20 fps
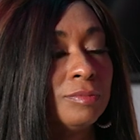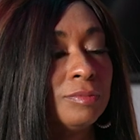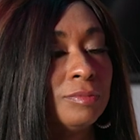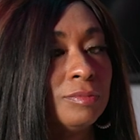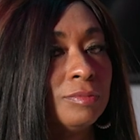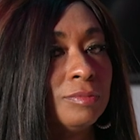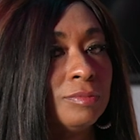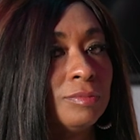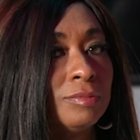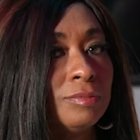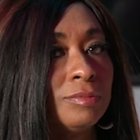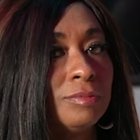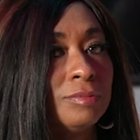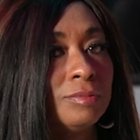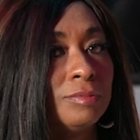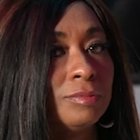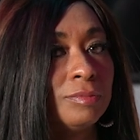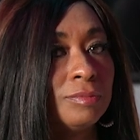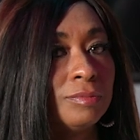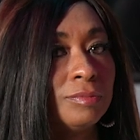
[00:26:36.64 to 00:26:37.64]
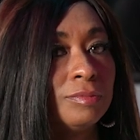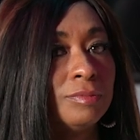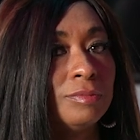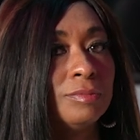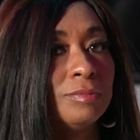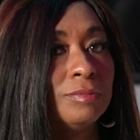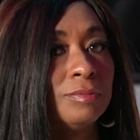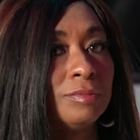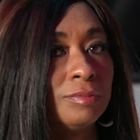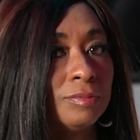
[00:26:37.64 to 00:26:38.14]

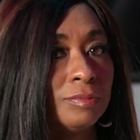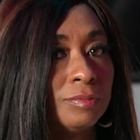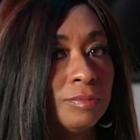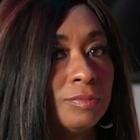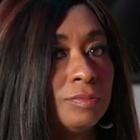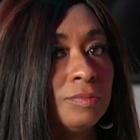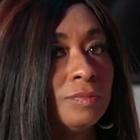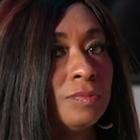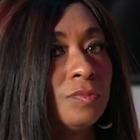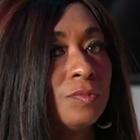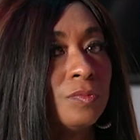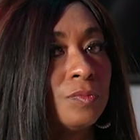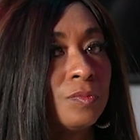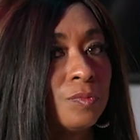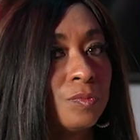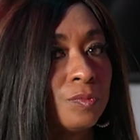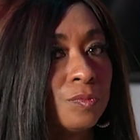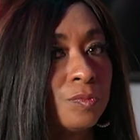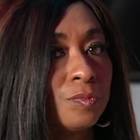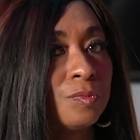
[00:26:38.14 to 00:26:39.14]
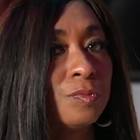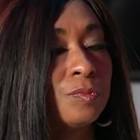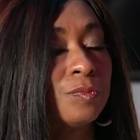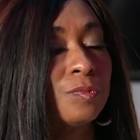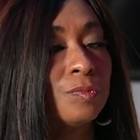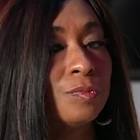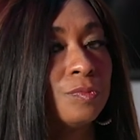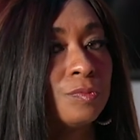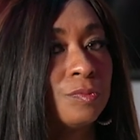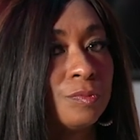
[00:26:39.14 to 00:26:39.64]

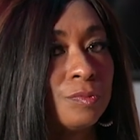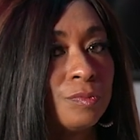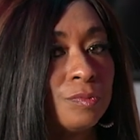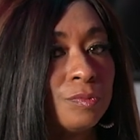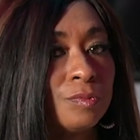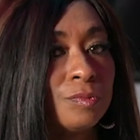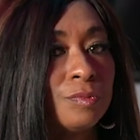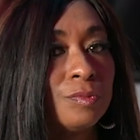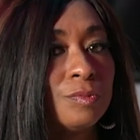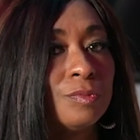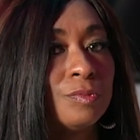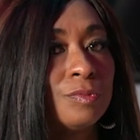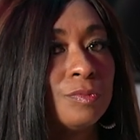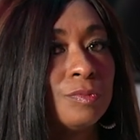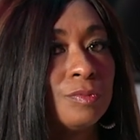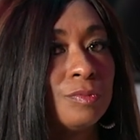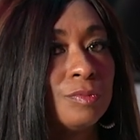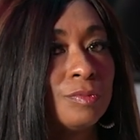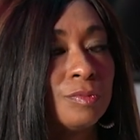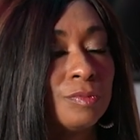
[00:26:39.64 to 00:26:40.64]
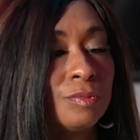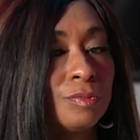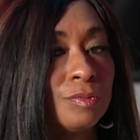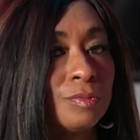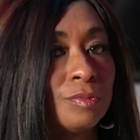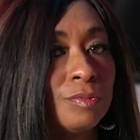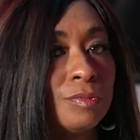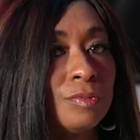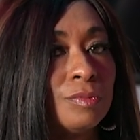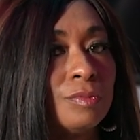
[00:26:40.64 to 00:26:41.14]

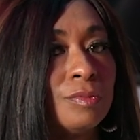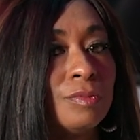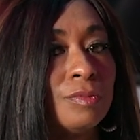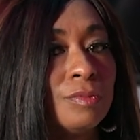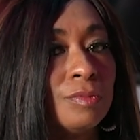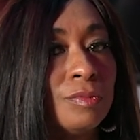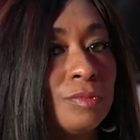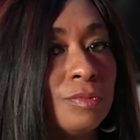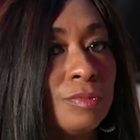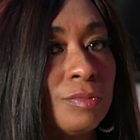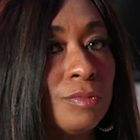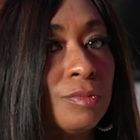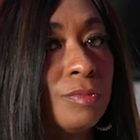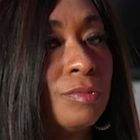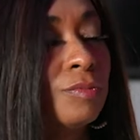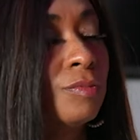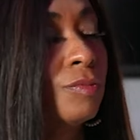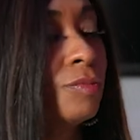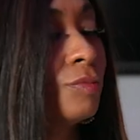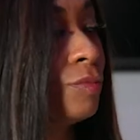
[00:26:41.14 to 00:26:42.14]
[no speech]